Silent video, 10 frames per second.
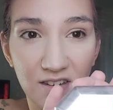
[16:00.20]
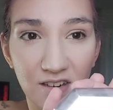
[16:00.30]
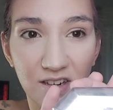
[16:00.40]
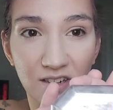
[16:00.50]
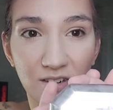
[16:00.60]

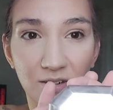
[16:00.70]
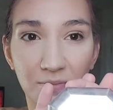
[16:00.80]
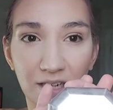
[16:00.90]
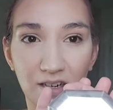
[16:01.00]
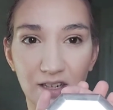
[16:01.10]
dirt, oh
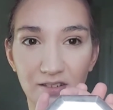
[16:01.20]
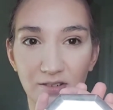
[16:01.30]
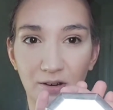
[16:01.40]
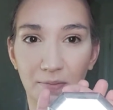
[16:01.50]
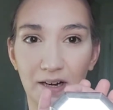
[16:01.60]
my gosh,
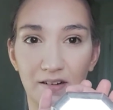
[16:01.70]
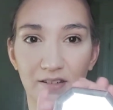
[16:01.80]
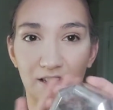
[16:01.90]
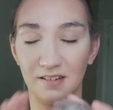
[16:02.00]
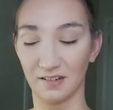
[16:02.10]
so
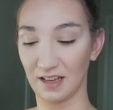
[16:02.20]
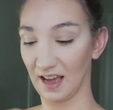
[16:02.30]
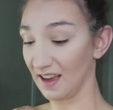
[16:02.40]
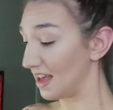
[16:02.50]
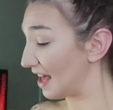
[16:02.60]
embarrassing. Okay,
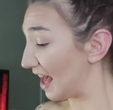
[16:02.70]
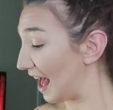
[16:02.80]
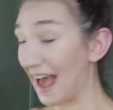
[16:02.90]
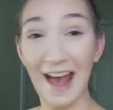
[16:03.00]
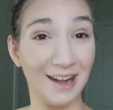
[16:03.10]

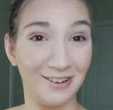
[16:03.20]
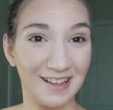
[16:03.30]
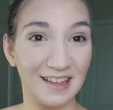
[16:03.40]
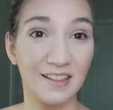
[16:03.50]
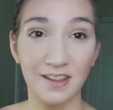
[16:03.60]

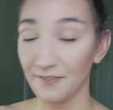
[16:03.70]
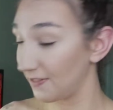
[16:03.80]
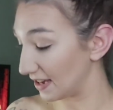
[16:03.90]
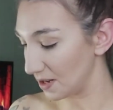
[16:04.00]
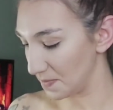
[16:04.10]
anyways, it's the
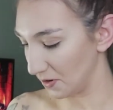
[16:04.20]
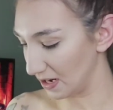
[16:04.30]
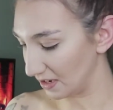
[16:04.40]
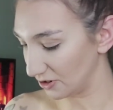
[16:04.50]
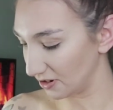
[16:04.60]
Fenty
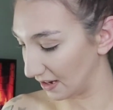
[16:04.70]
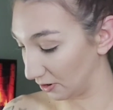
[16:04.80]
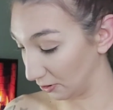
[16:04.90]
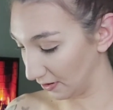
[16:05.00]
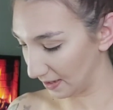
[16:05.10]
Beauty
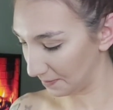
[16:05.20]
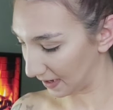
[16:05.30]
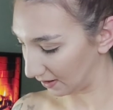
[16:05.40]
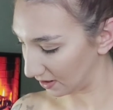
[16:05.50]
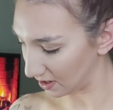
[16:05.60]
translucent
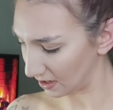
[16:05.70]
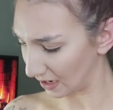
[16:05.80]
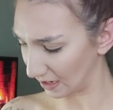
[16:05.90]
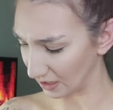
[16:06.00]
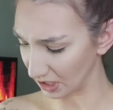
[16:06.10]
powder
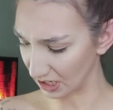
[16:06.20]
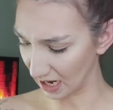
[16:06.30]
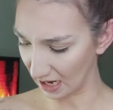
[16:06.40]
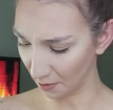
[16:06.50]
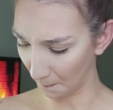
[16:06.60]
in the
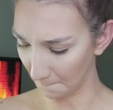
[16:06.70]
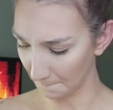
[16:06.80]
shade